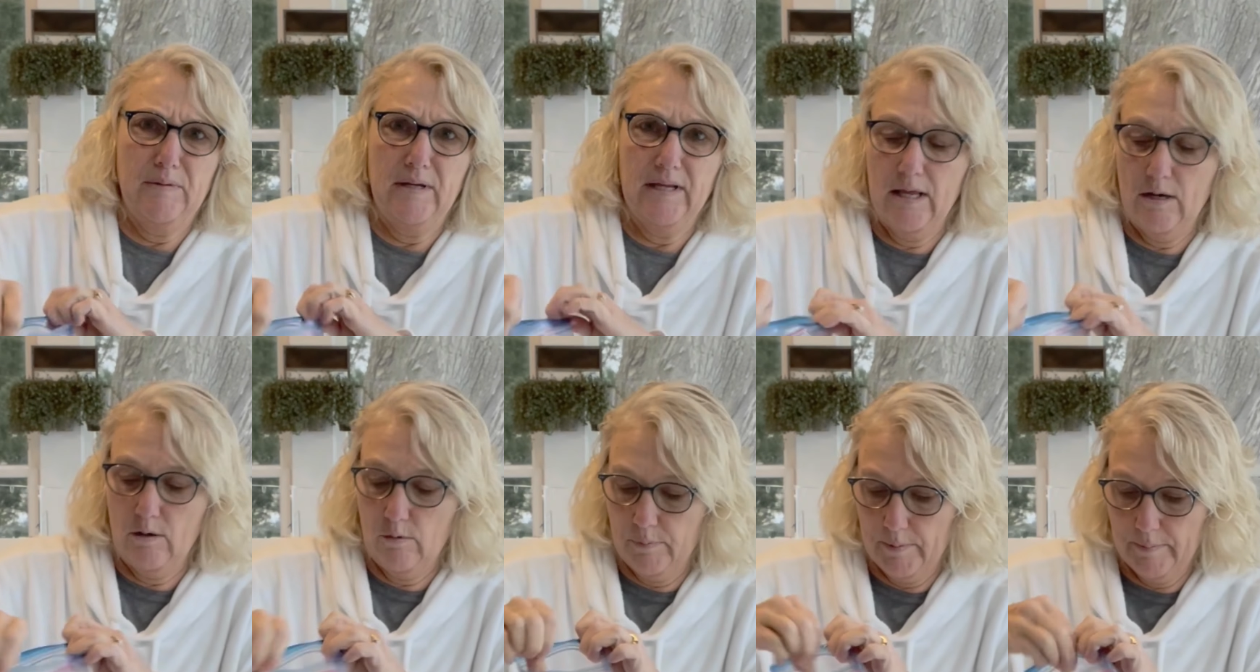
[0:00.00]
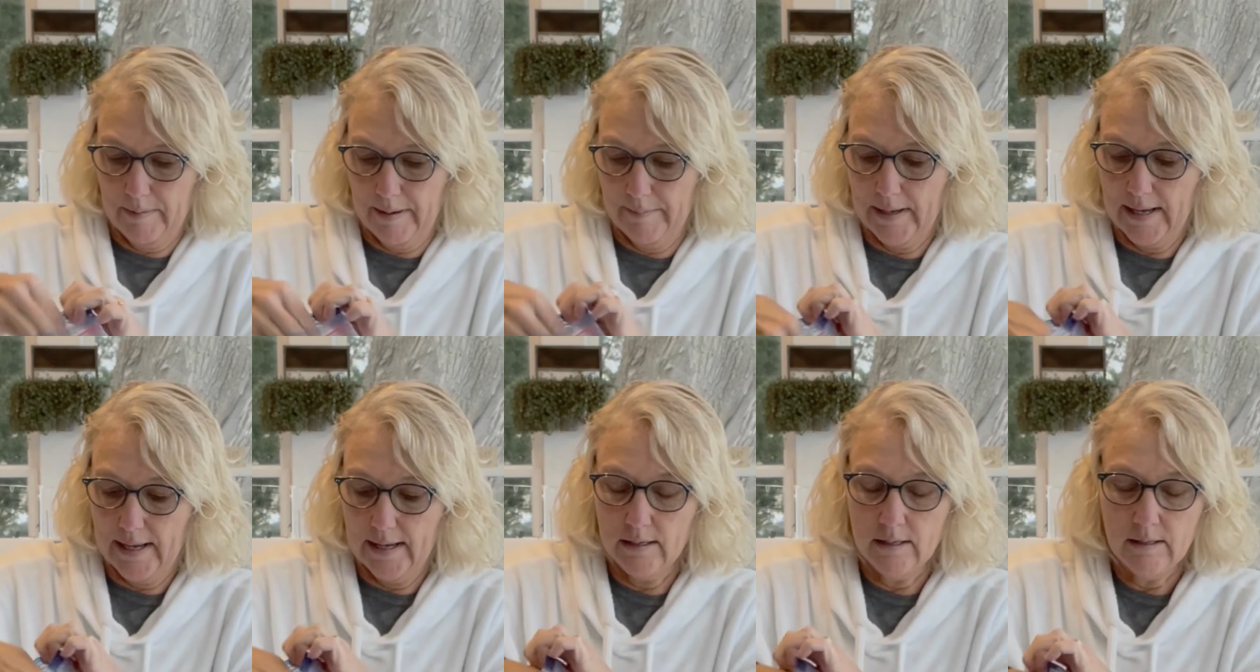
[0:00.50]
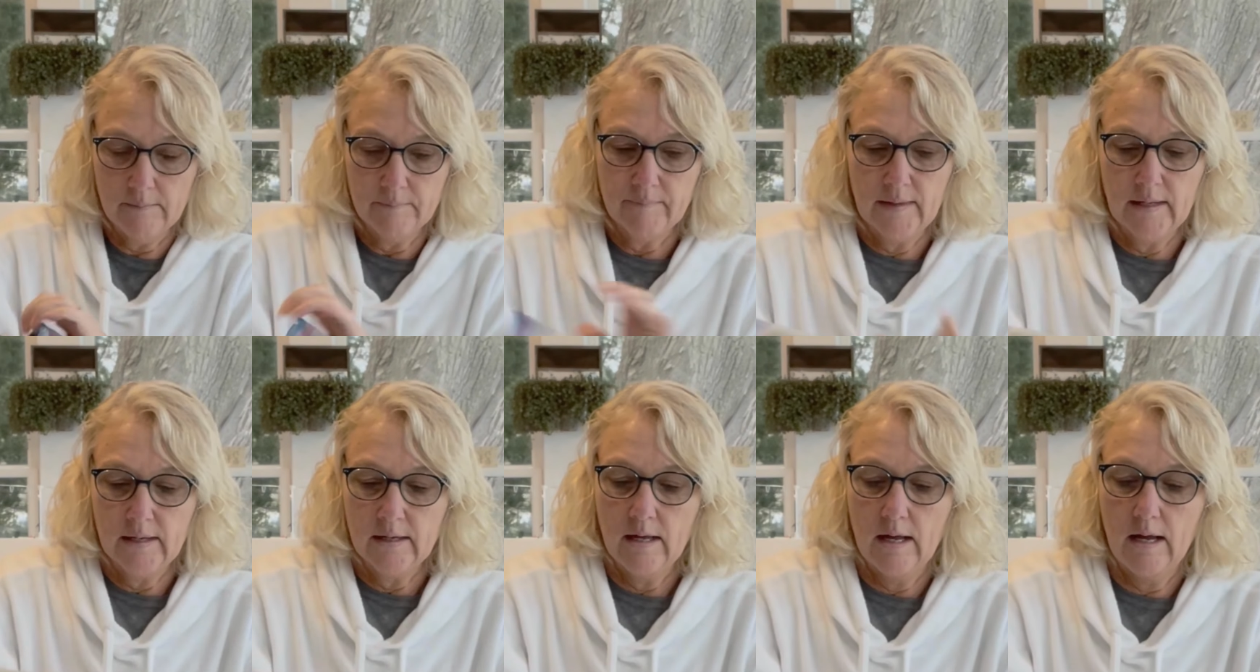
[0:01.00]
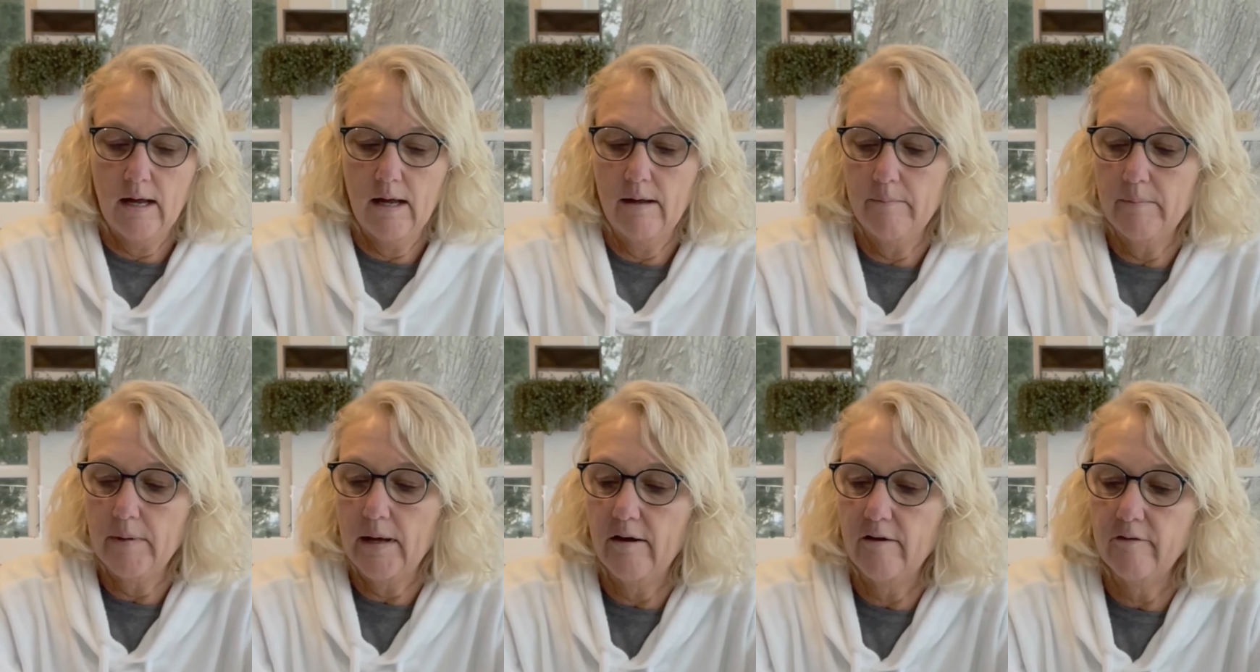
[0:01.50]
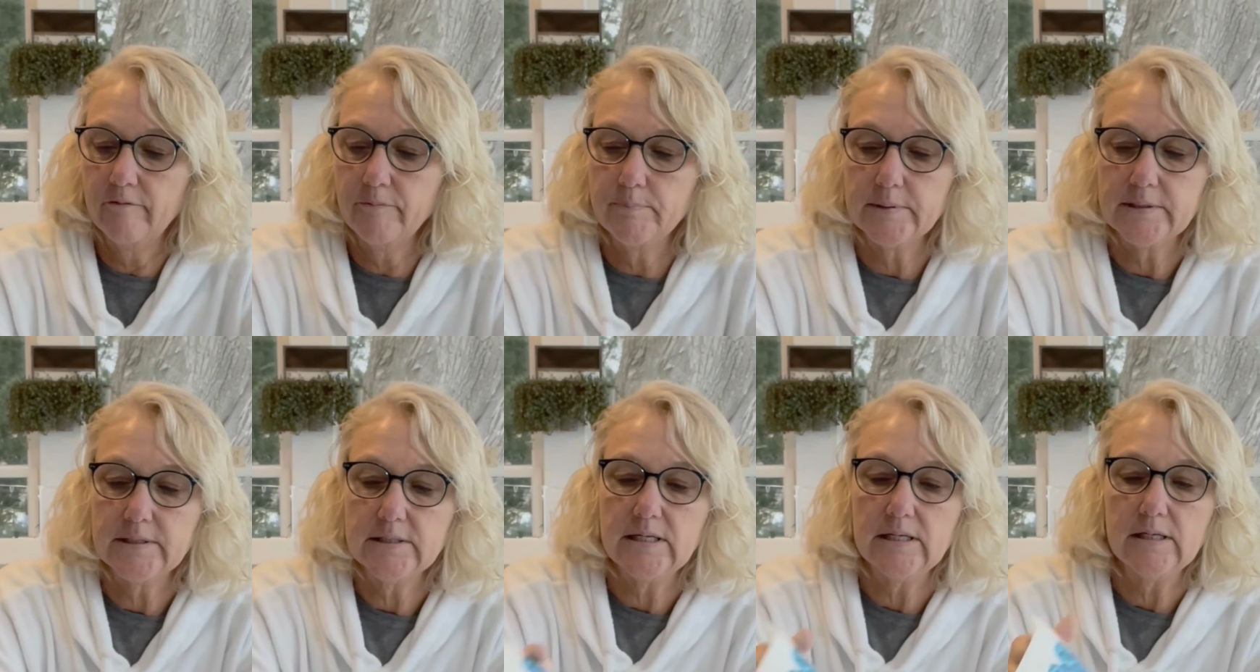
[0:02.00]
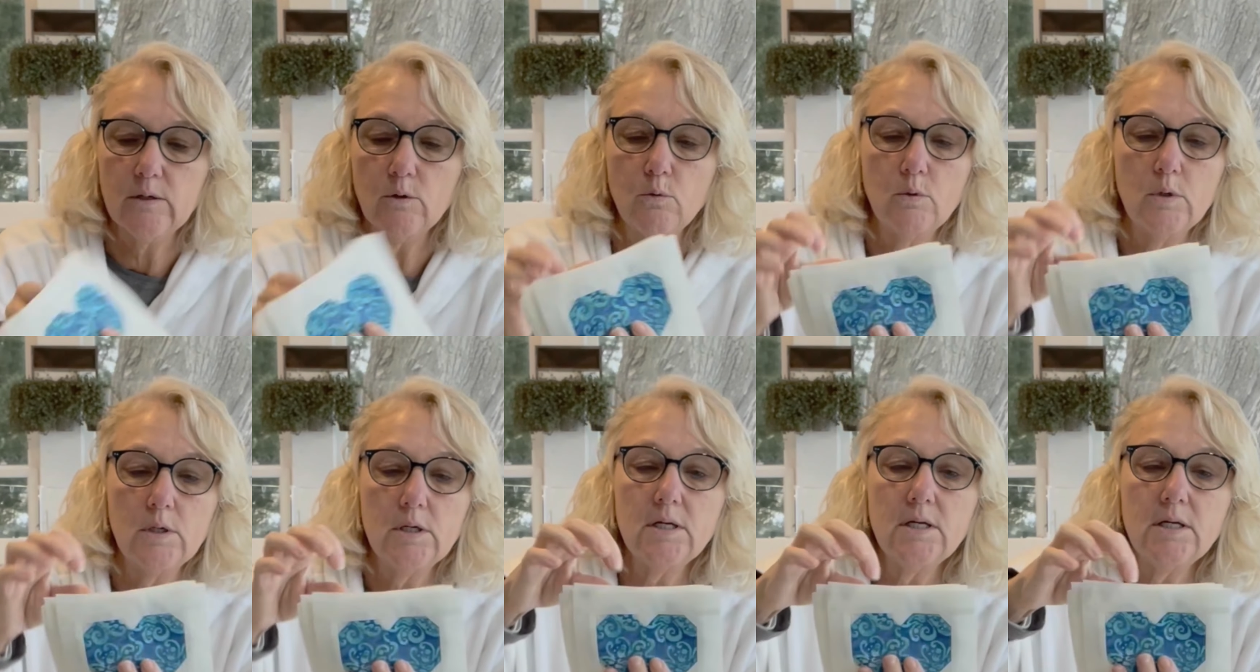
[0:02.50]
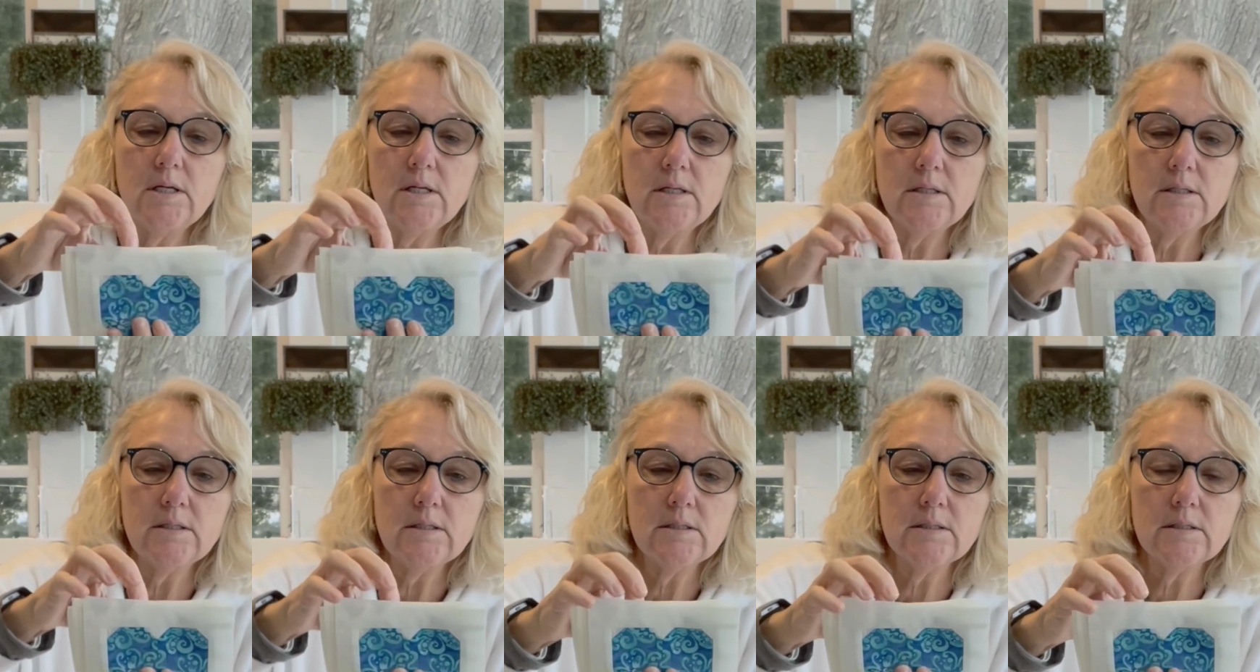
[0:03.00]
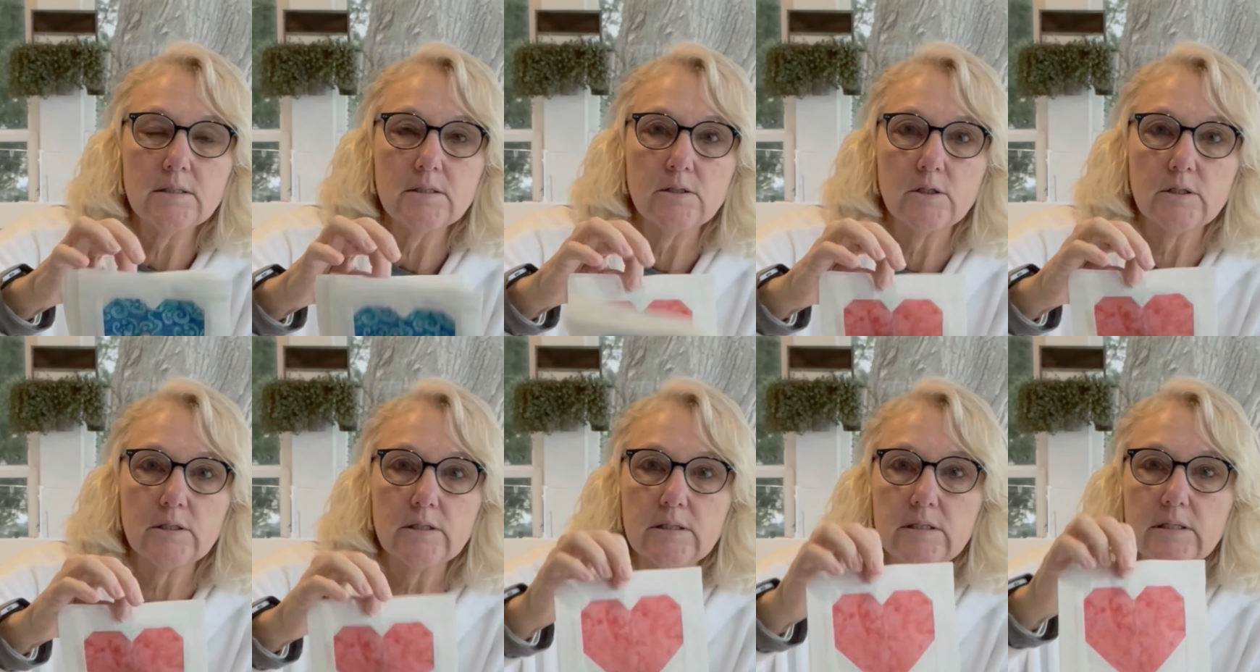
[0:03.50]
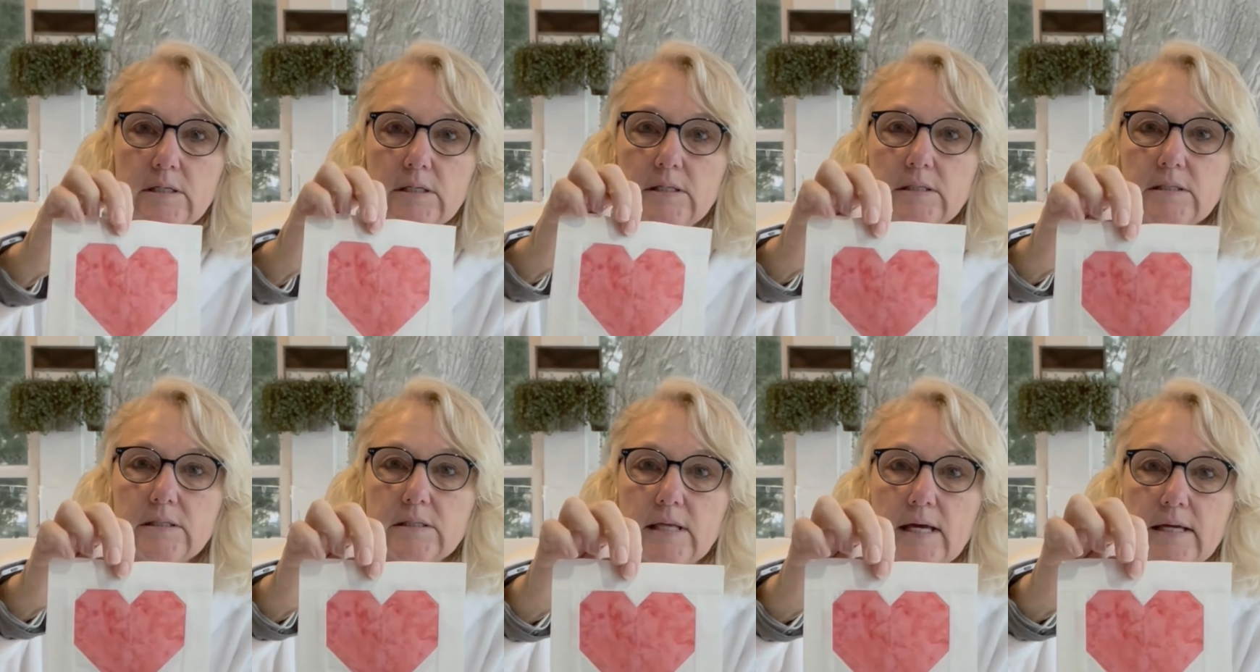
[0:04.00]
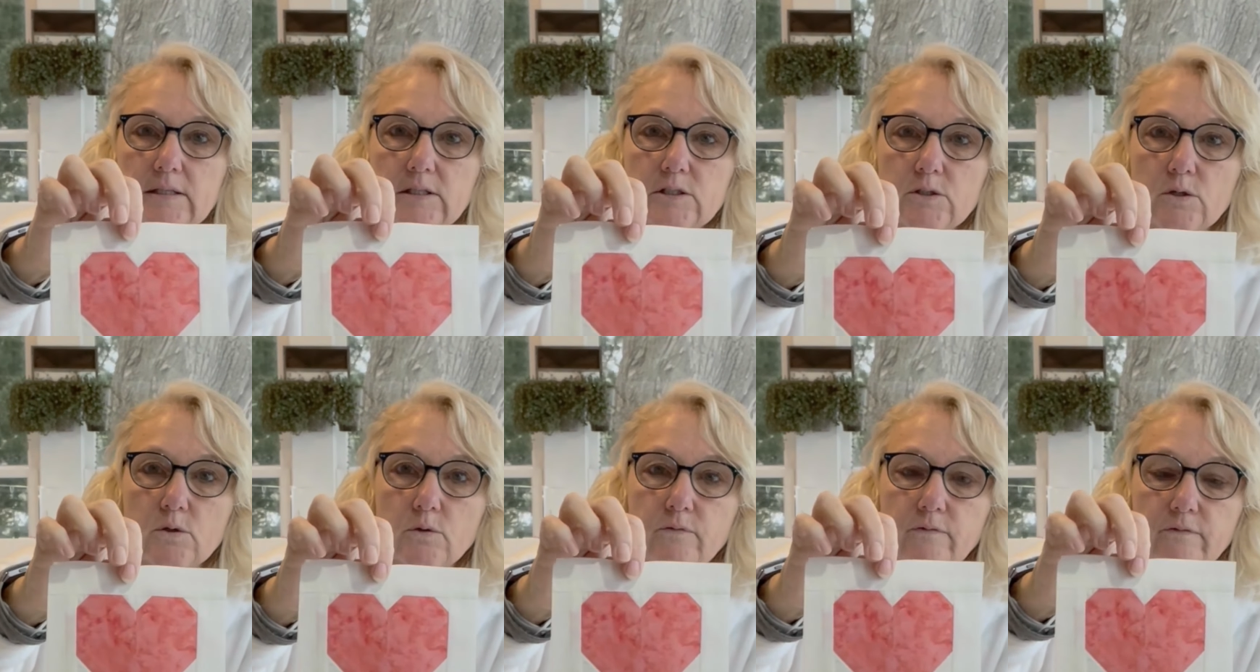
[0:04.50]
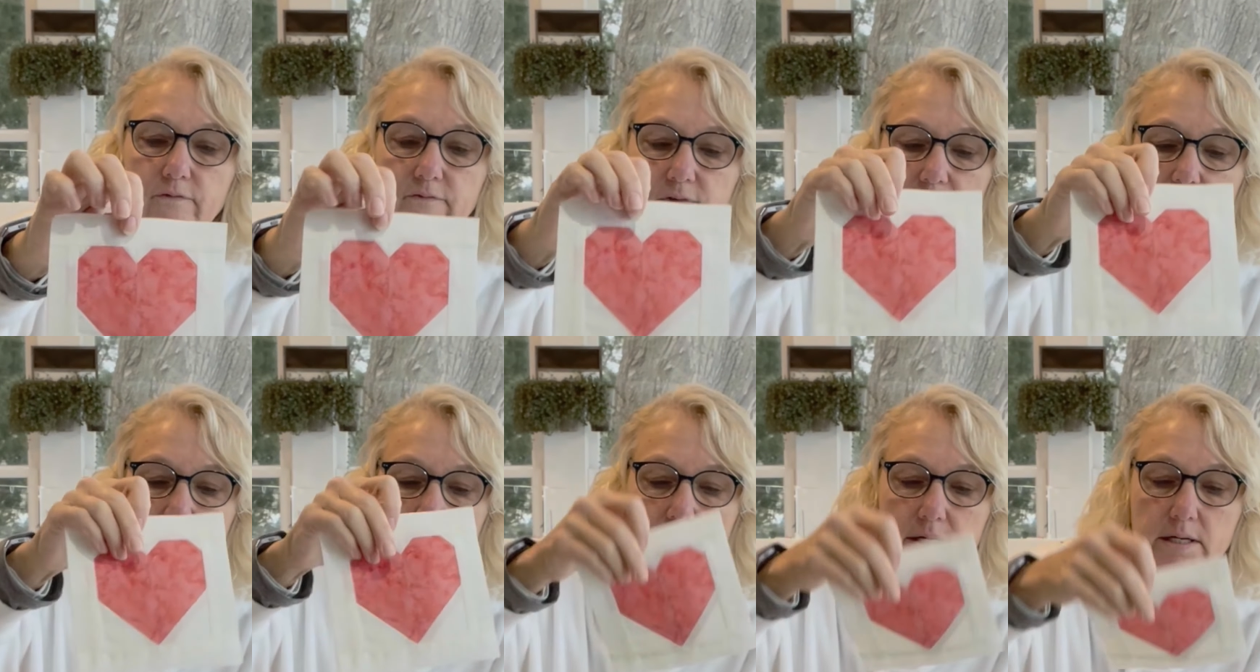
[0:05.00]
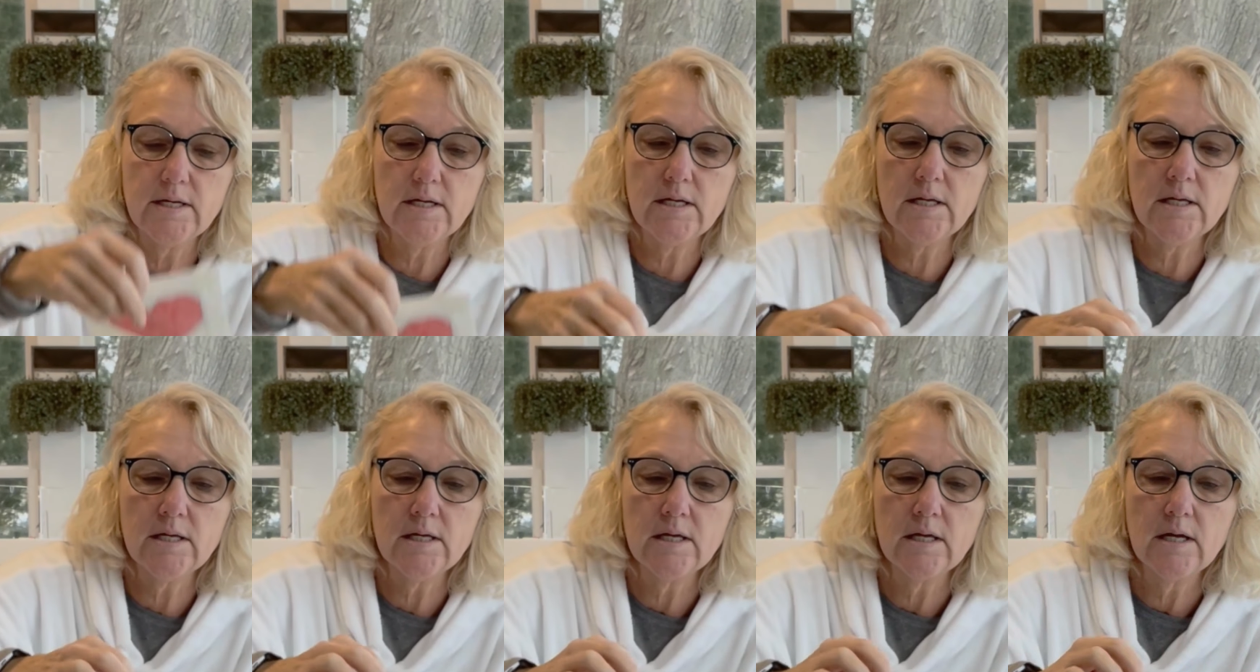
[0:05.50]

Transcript: Can't open my bag. Of batik ones. Look at these, that's so fun.